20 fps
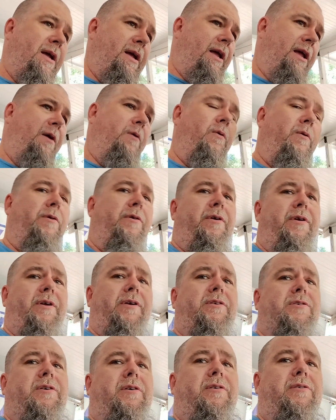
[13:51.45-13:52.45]
He ordered an
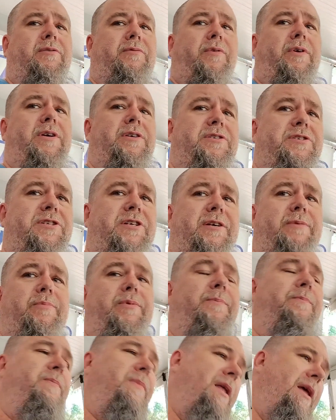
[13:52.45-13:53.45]
exhaust for his Jeep,
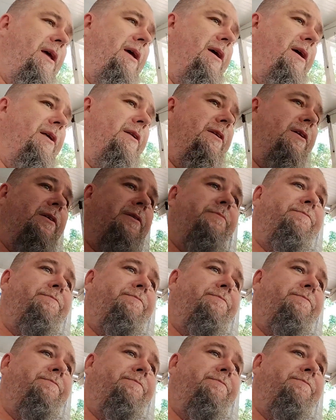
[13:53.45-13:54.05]
and